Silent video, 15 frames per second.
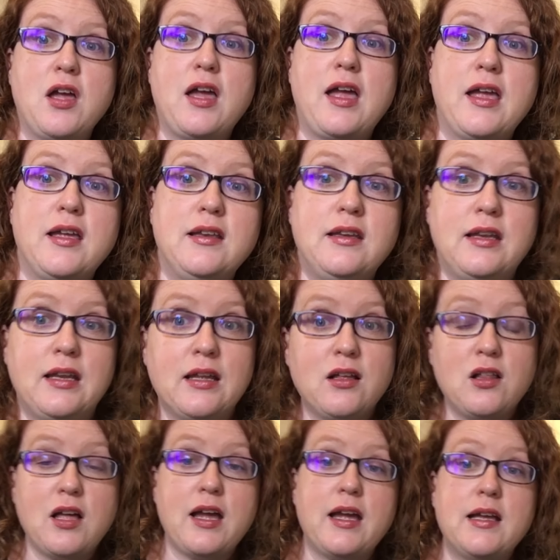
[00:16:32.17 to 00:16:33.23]
knitting
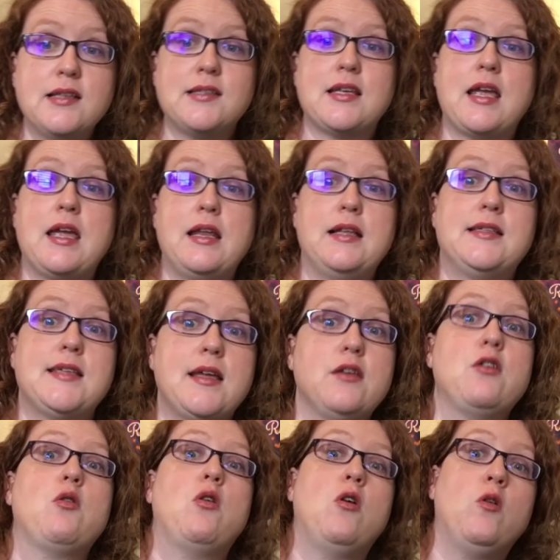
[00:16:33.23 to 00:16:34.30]
class and it said
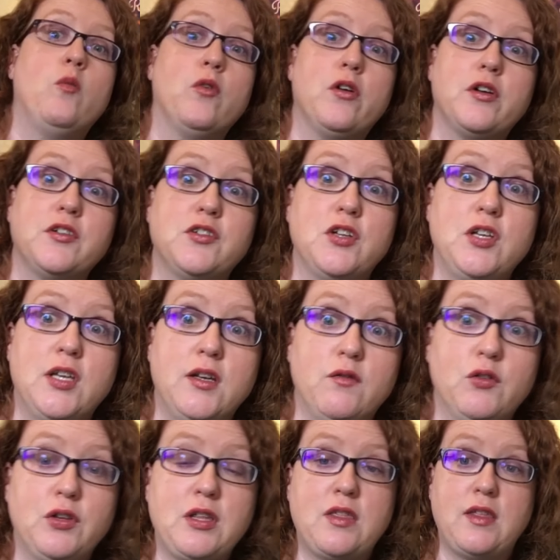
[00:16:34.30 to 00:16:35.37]
no homework, so you didn't
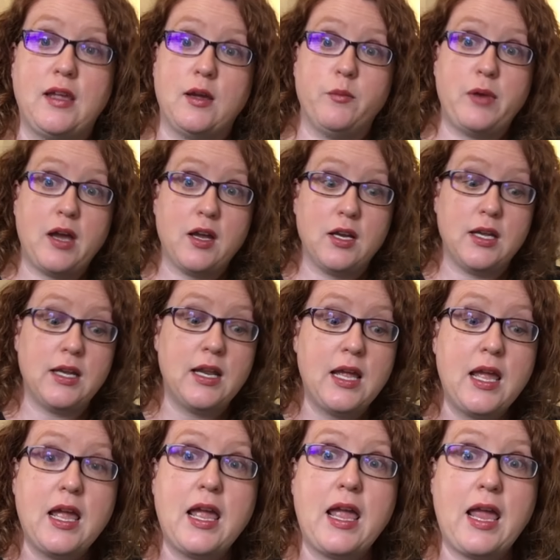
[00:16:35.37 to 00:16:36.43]
really think about it
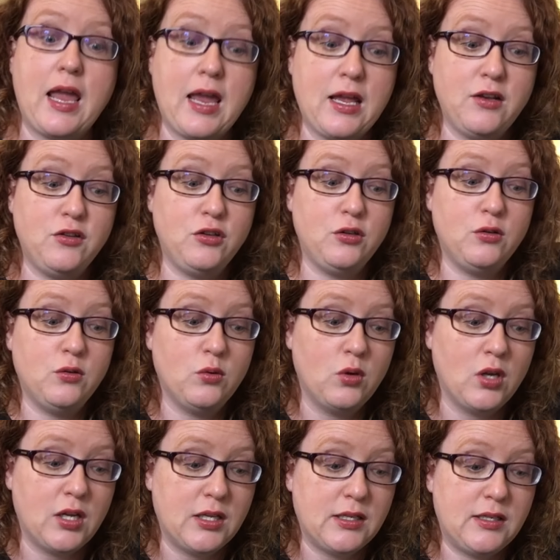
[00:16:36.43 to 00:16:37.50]
and you
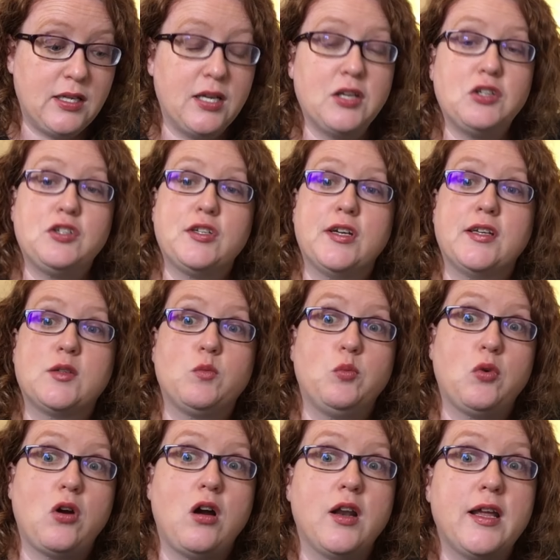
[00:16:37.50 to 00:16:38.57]
just
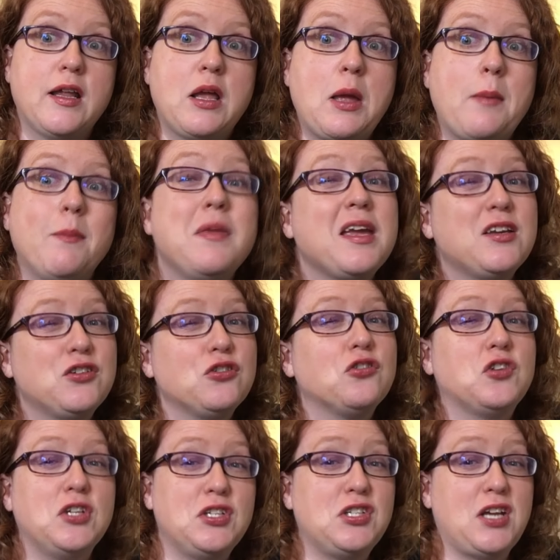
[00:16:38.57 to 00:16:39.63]
brought it, make sure
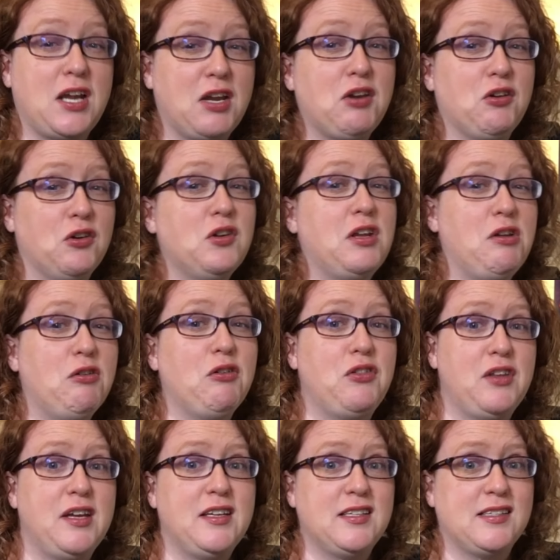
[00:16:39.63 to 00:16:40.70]
to check your needle
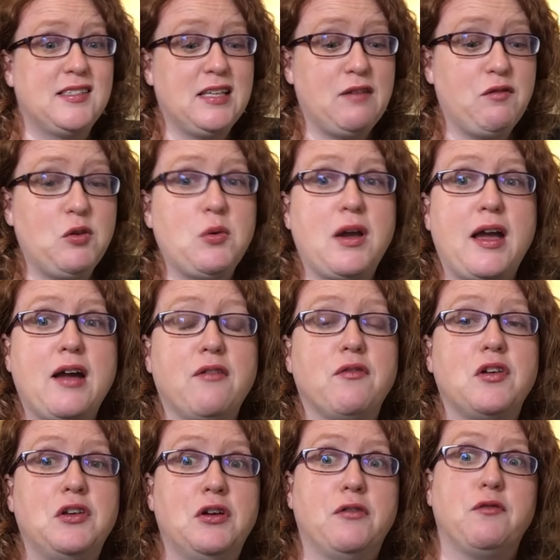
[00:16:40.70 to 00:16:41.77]
thing to see if you have
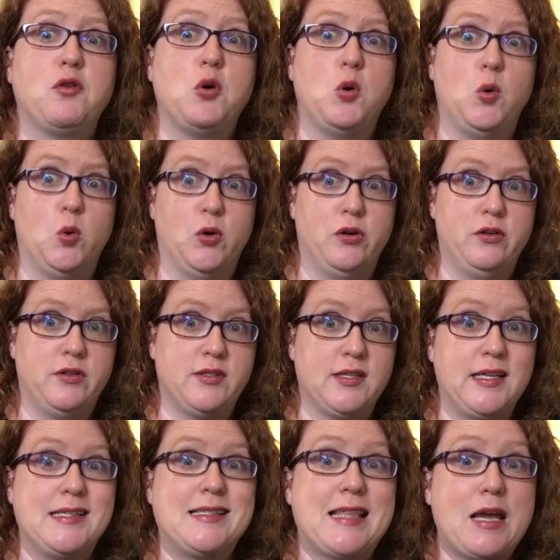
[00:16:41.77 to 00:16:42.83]
enough cords.
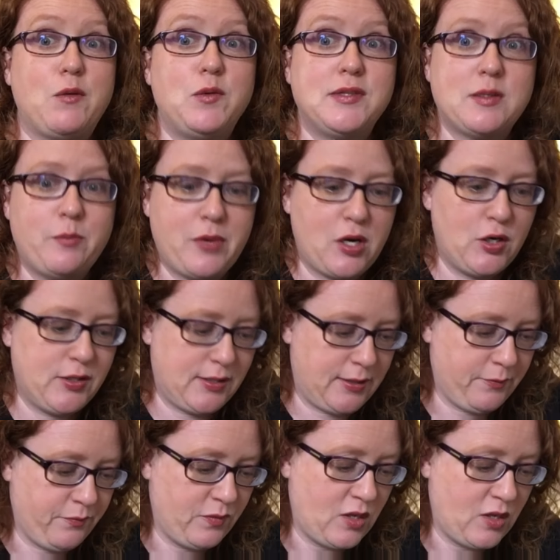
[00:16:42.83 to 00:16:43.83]
That was embarrassing.